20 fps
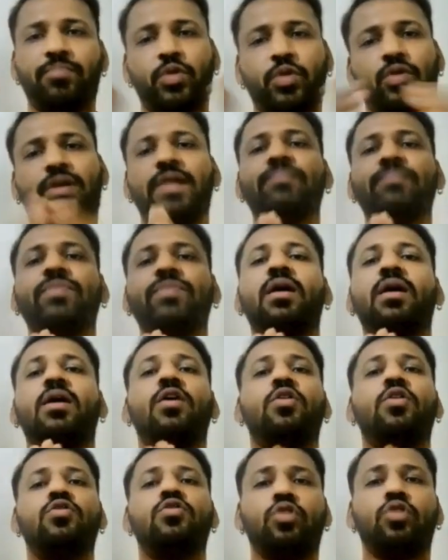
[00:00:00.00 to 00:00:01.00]
Okay,
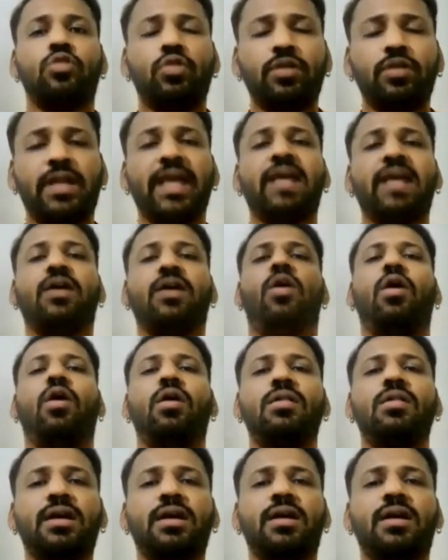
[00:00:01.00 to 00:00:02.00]
so to take
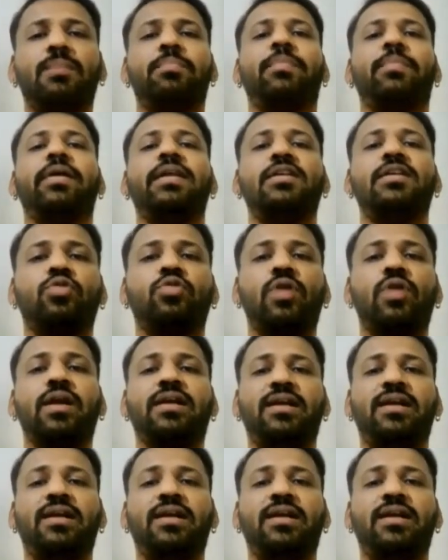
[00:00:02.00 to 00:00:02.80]
all the companies who are